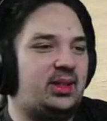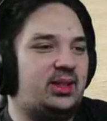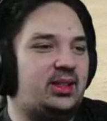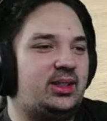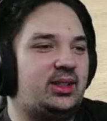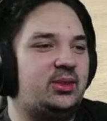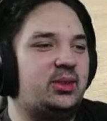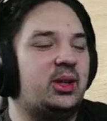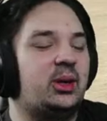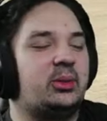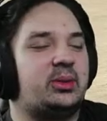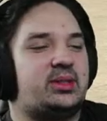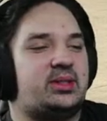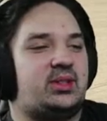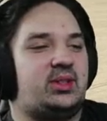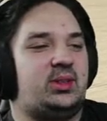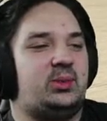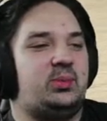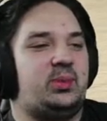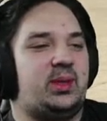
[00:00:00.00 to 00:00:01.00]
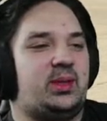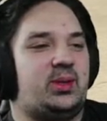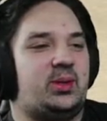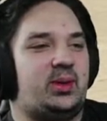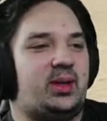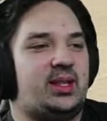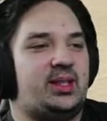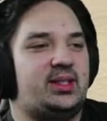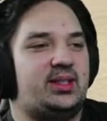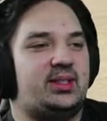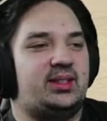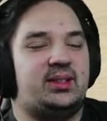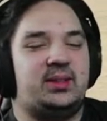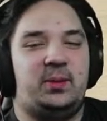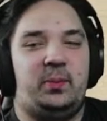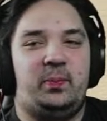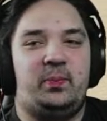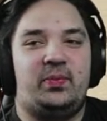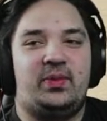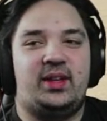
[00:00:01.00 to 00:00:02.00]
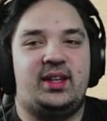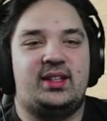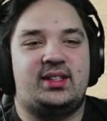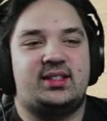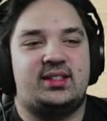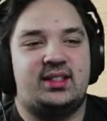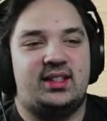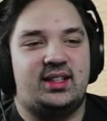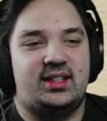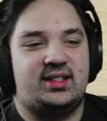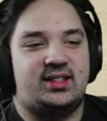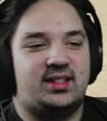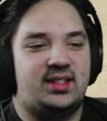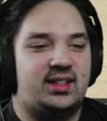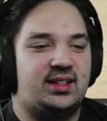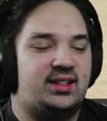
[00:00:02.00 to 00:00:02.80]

You know it's gonna be crazy. It's it's a